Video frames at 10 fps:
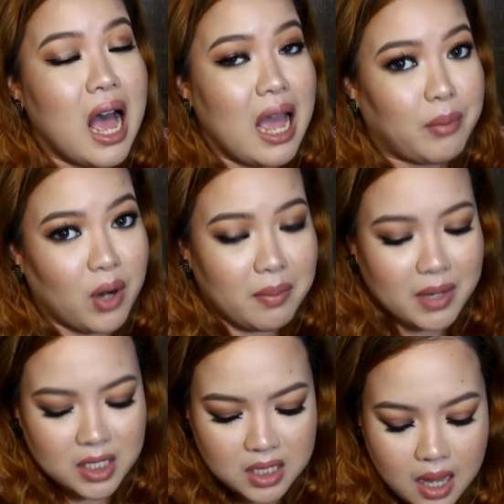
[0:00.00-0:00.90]
I
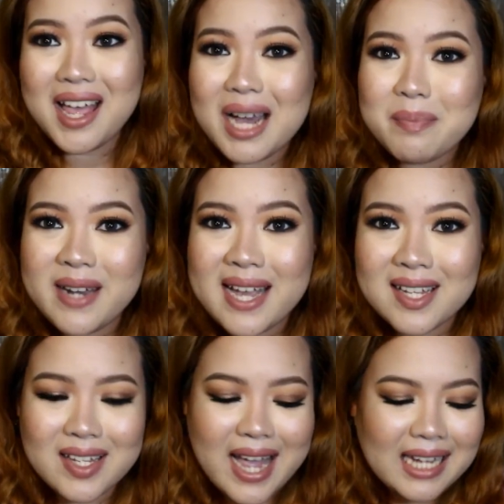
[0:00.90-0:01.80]
promise. Up
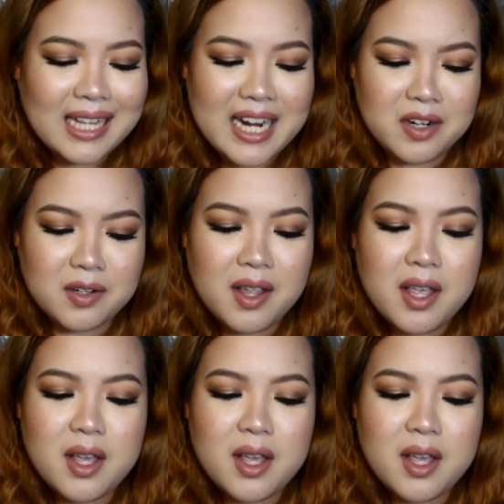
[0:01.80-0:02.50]
next, eyeliner.